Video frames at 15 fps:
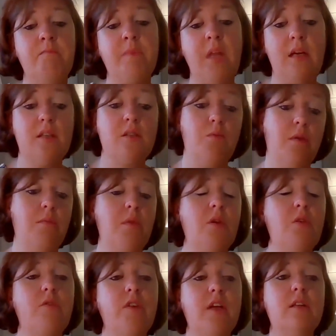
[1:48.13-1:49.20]
as we
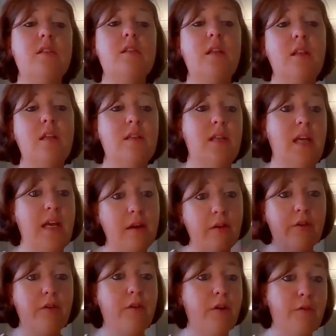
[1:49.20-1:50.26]
move into this
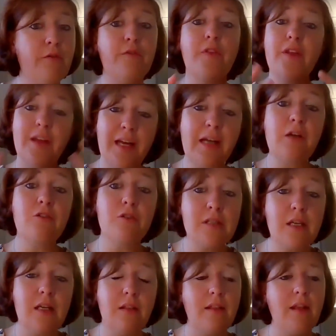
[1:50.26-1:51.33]
era of the
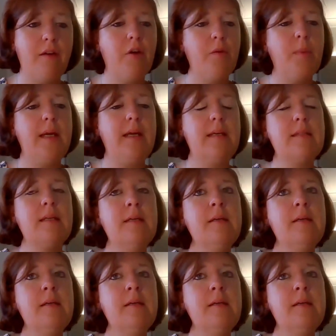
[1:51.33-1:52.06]
incretin therapies,